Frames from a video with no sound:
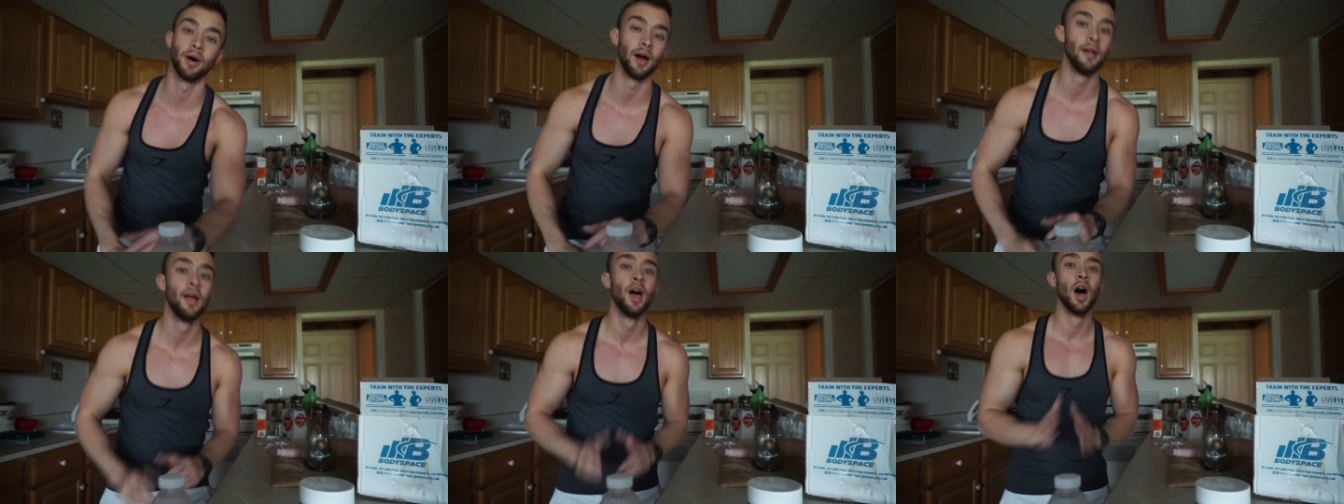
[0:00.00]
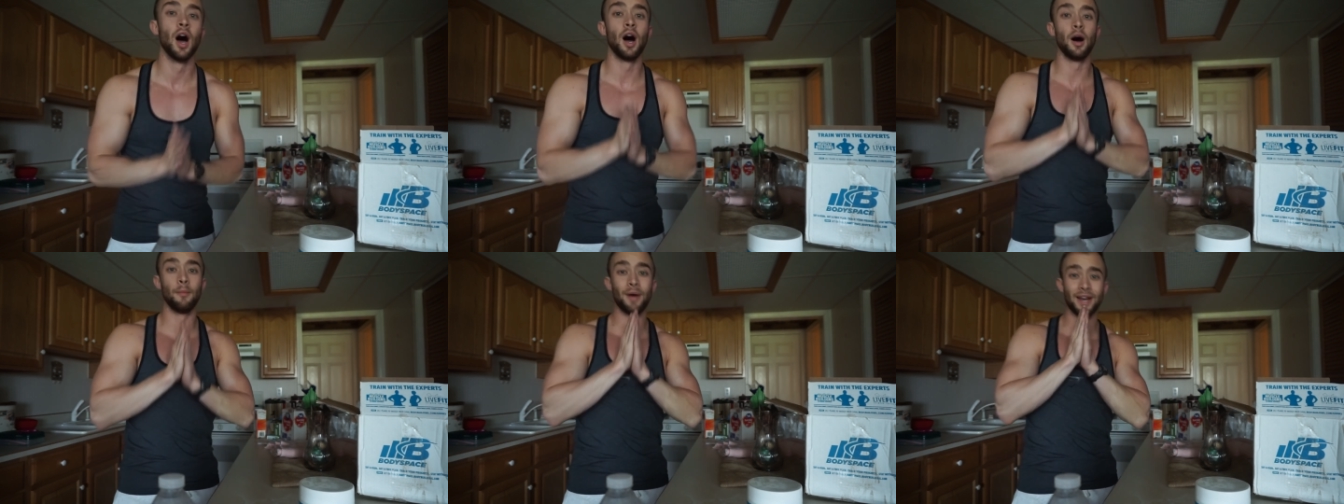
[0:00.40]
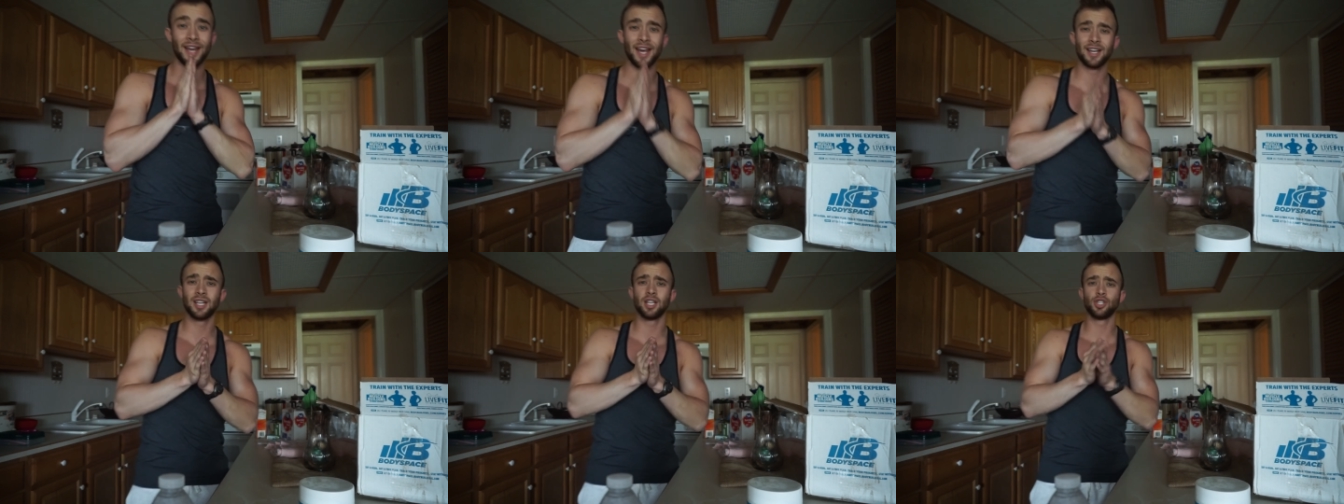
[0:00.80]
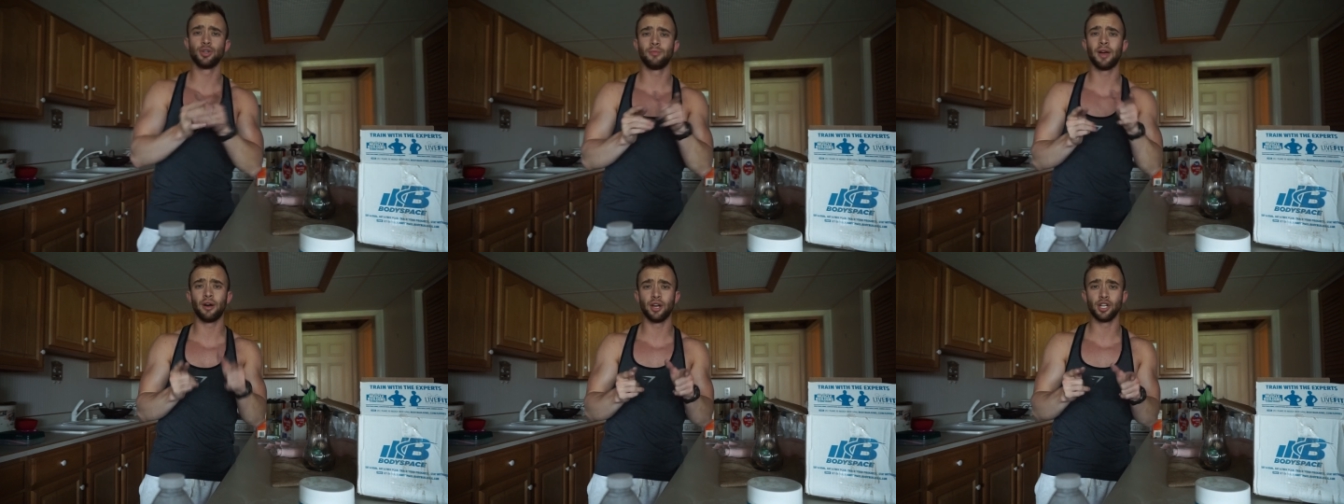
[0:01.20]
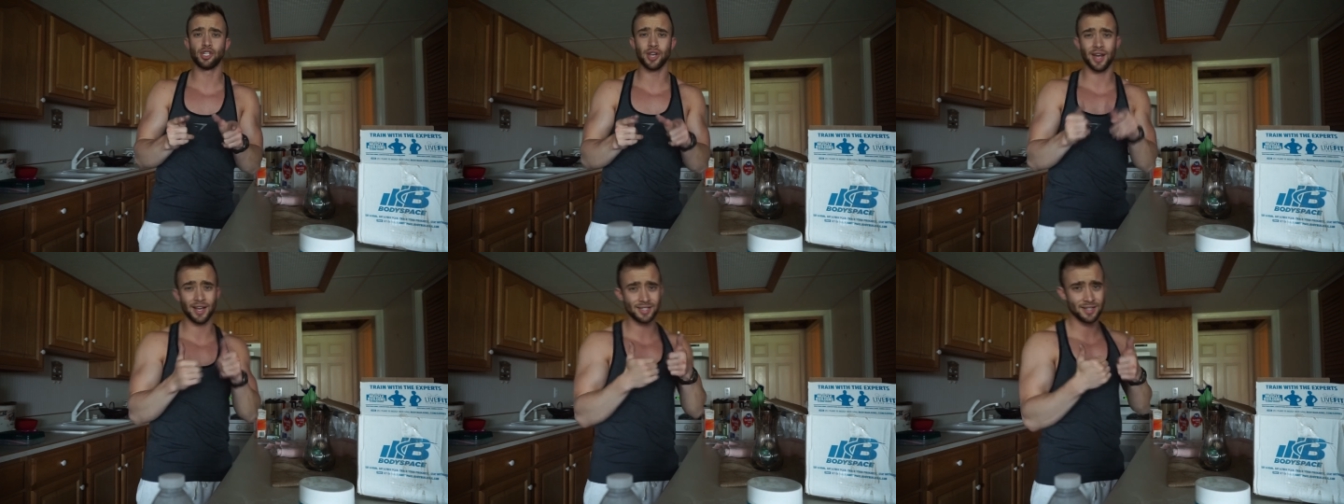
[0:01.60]
But I'm um, about to head to the gym now, hit
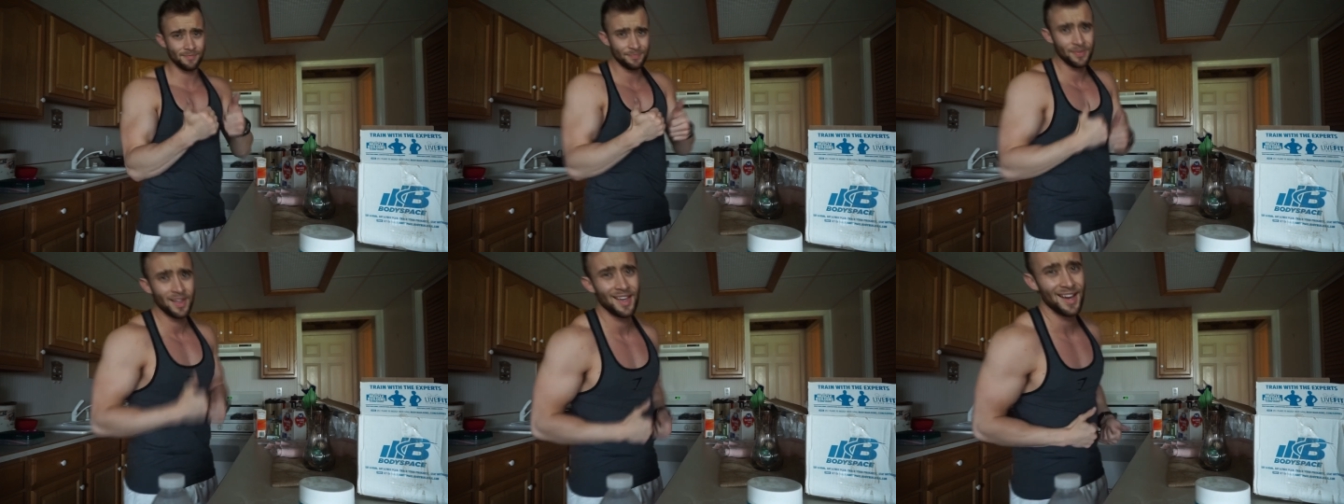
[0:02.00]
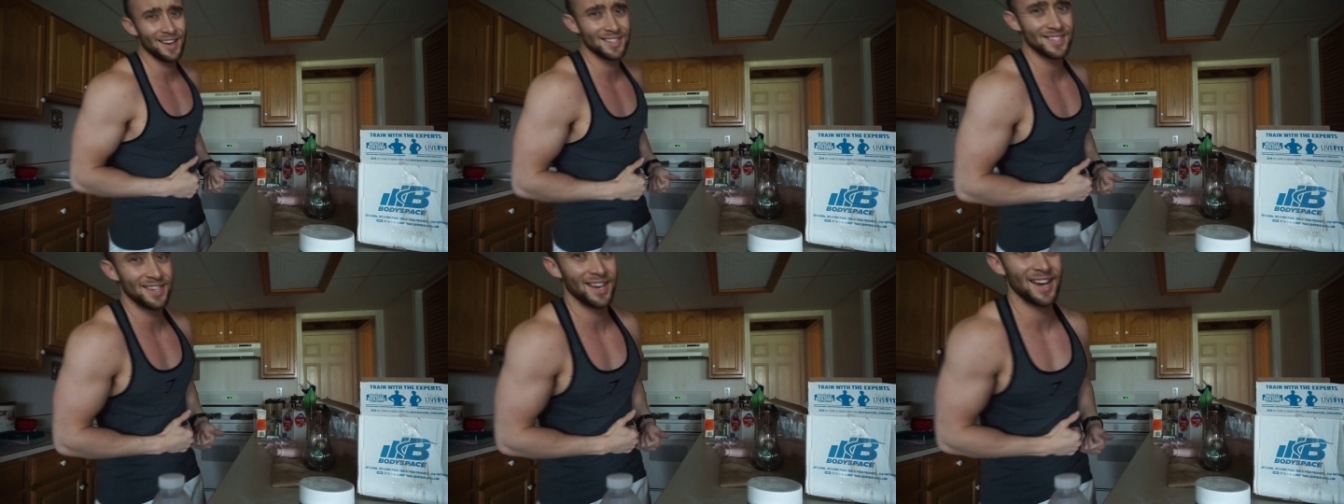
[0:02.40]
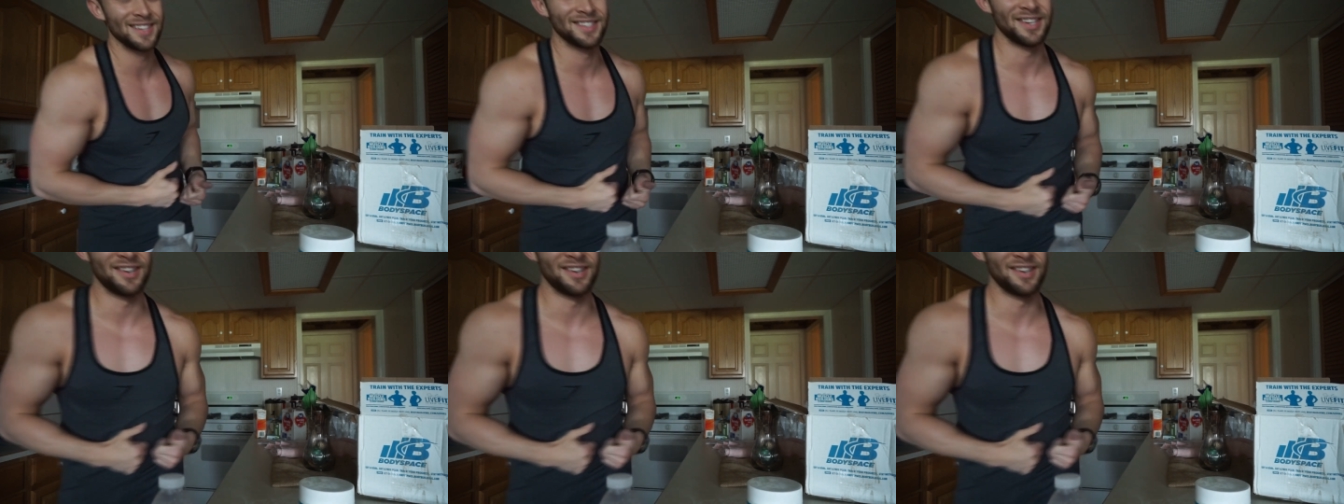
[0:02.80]
chest. I'll see you guys